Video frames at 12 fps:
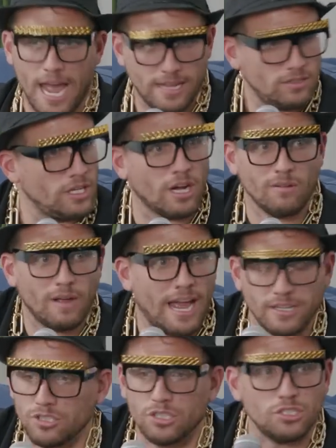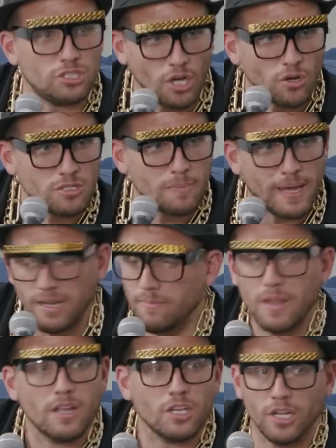And you know, and she shows me,
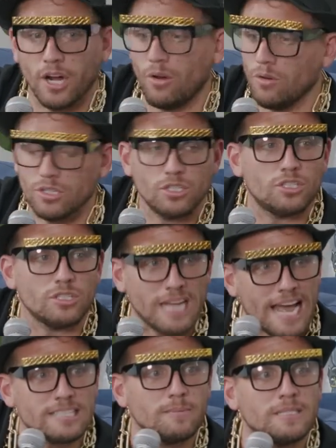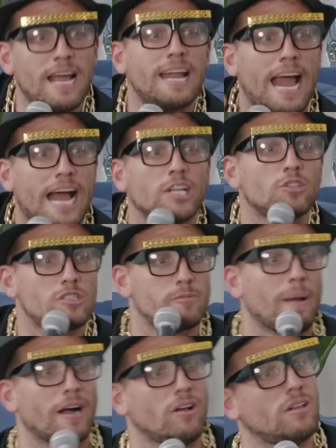you know, she's asking me, Dad, how do you
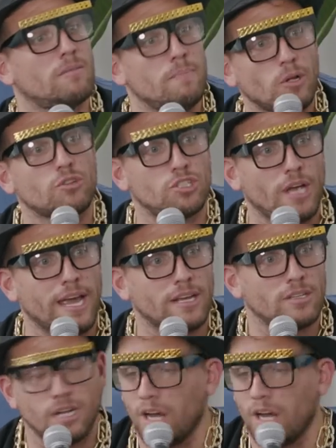spell milkshake?